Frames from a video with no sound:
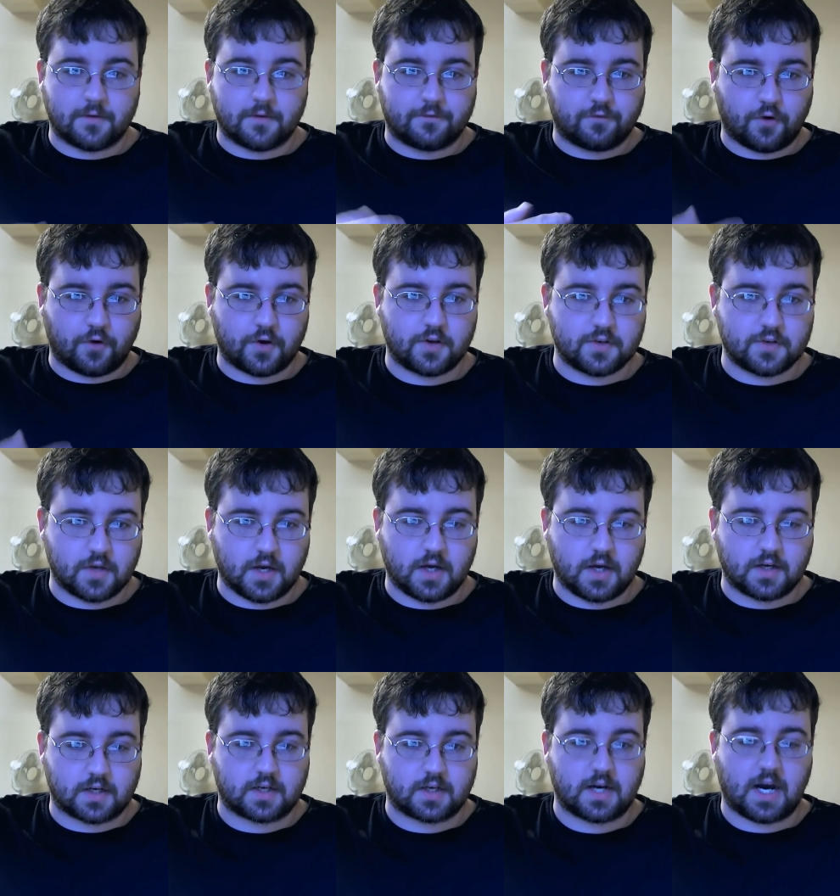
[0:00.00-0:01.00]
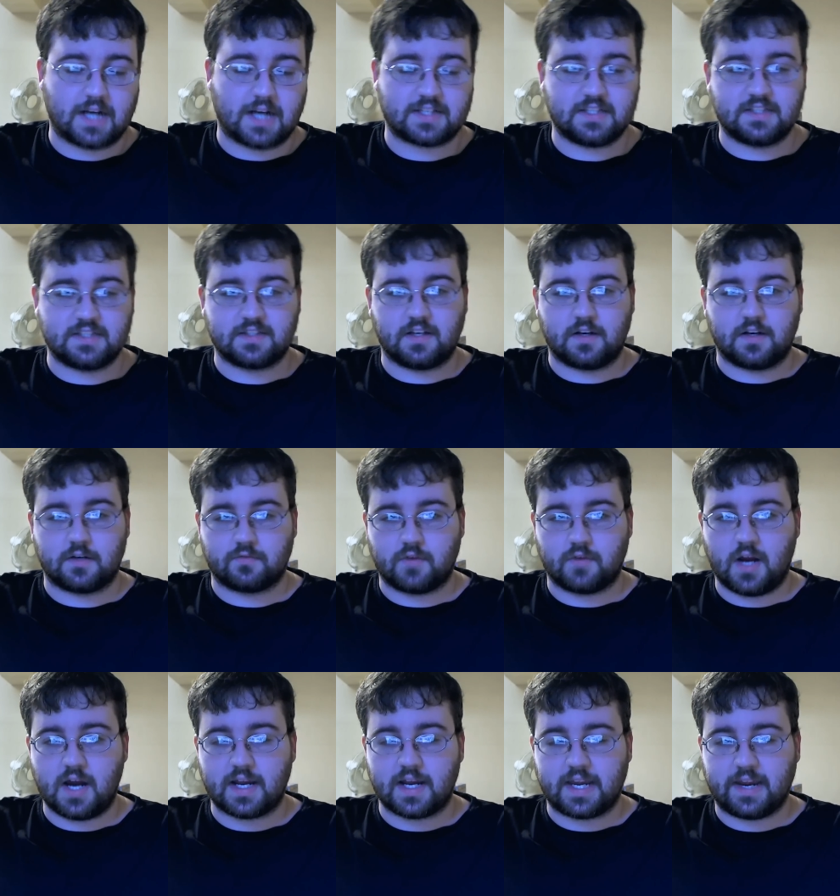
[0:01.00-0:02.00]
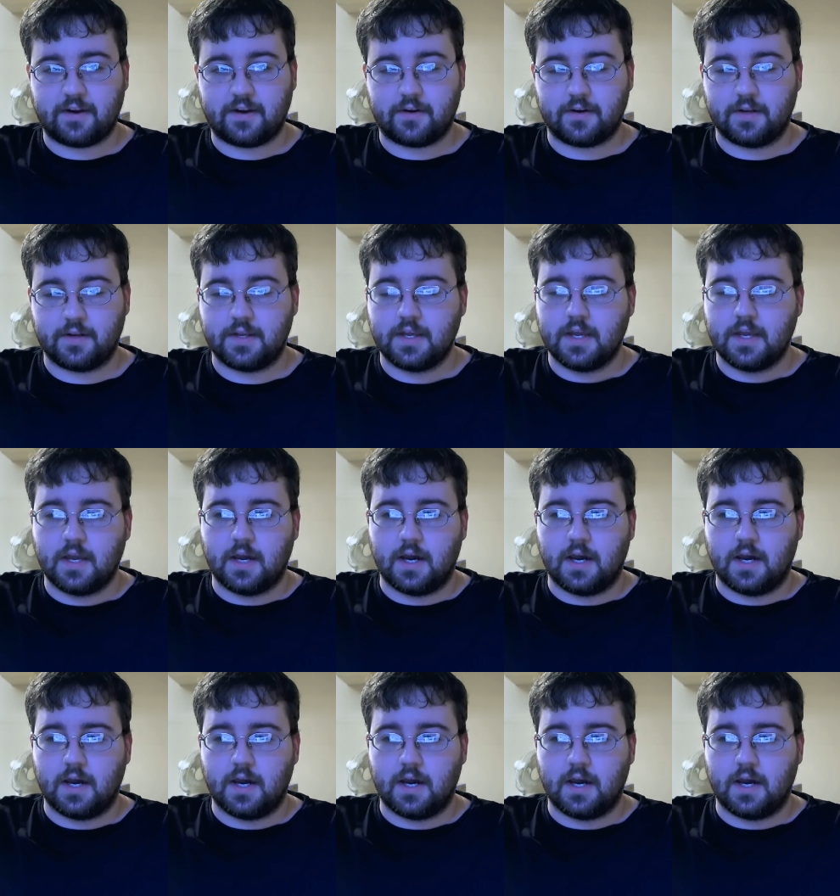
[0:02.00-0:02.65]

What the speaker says: in front of Kakashi's Raikiri,